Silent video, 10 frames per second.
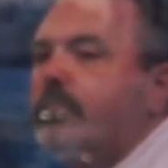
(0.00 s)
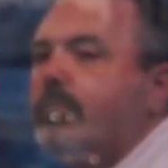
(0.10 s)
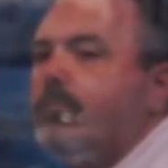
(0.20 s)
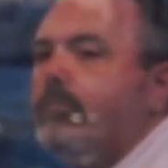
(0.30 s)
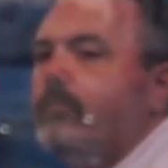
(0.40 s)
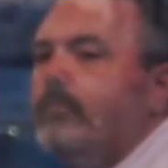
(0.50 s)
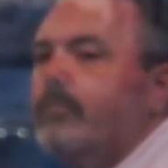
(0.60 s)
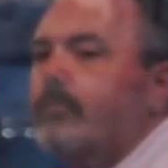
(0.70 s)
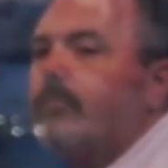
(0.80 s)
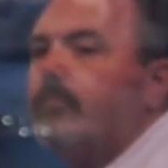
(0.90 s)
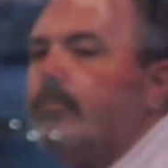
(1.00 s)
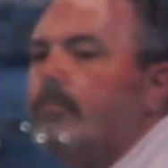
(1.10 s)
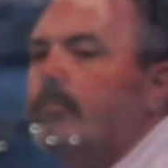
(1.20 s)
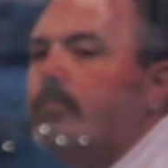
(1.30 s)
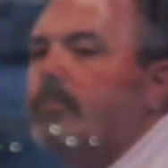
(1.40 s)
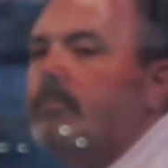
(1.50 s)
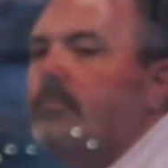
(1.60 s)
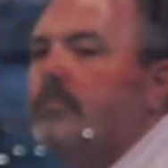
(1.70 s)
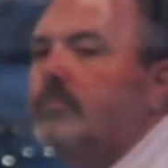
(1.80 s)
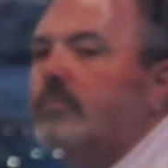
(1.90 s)

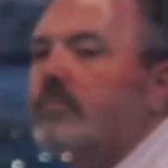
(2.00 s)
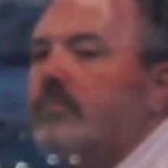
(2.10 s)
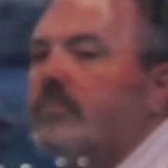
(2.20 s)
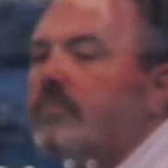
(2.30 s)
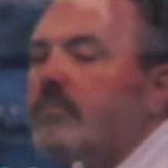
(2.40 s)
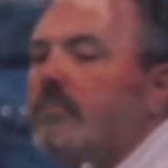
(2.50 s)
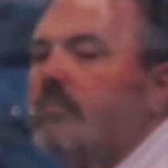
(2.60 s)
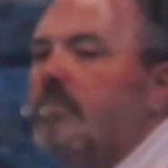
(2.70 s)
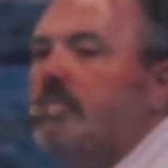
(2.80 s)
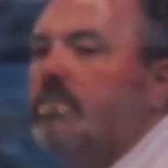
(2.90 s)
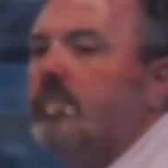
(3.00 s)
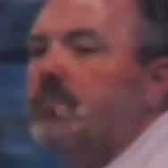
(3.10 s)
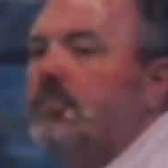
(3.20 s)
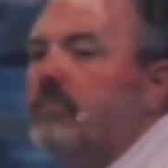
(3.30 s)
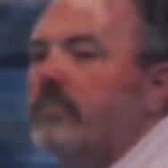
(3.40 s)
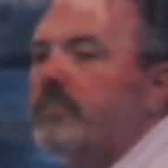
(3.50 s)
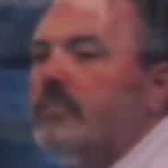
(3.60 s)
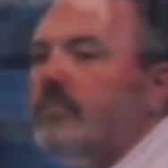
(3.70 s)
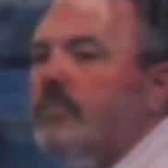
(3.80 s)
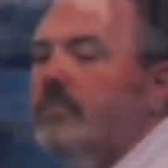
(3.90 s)

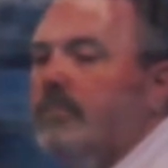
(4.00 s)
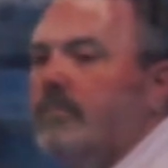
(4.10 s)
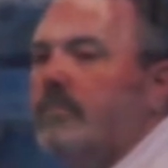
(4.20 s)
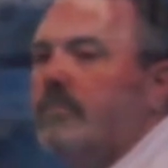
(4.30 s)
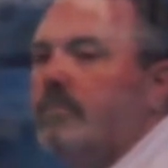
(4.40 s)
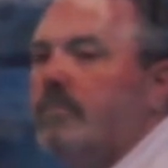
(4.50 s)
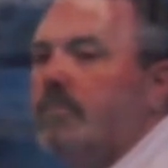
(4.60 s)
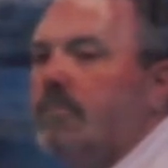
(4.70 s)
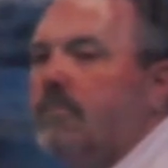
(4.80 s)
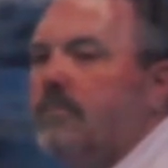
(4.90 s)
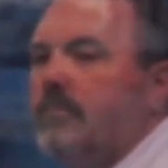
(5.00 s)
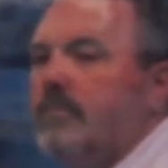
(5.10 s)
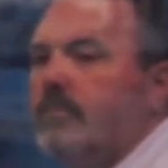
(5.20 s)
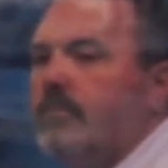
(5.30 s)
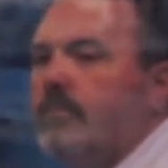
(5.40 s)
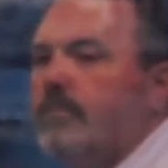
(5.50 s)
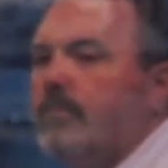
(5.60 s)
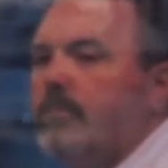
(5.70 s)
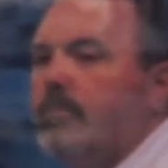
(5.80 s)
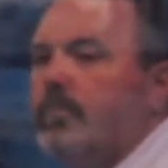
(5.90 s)
This person isn't speaking.